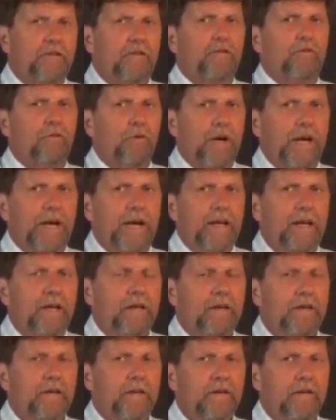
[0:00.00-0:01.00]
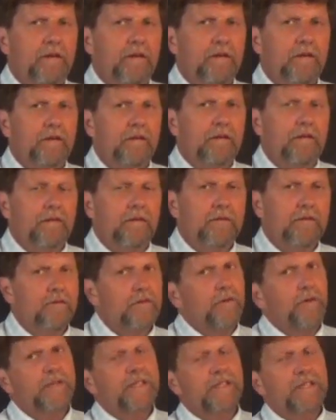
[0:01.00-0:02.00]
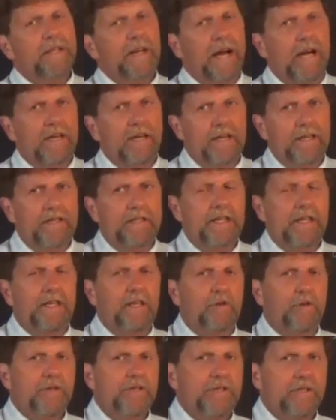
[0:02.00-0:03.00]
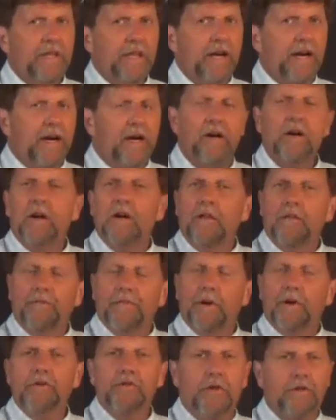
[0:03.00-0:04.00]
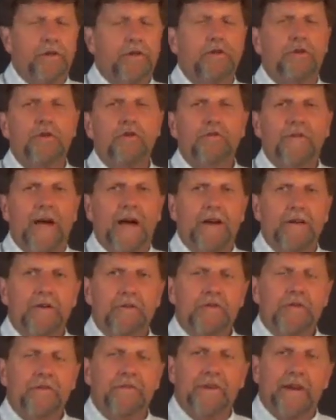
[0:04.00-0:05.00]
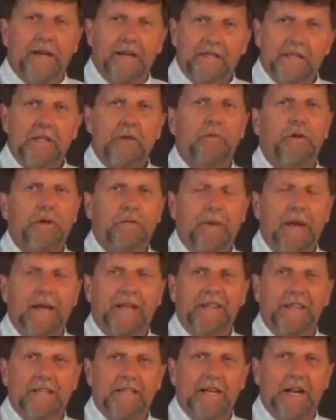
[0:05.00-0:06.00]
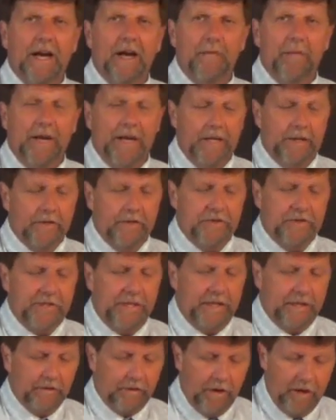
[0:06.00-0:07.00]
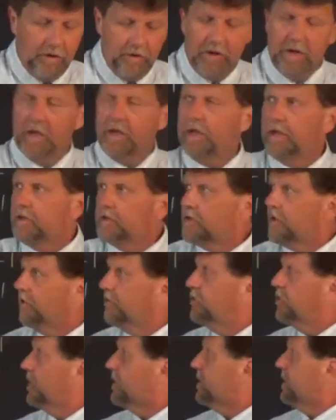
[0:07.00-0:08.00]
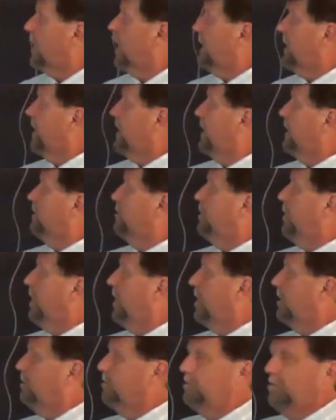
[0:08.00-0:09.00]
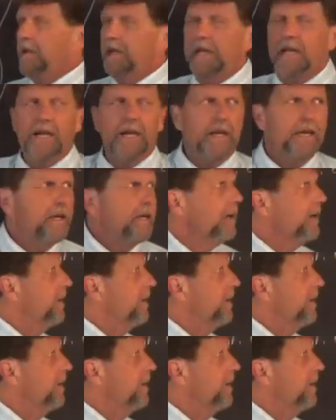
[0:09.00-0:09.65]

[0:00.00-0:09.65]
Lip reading: 3, so it's not continuous there. Those are the two values of x that would make the denominator 0. So just like in part B,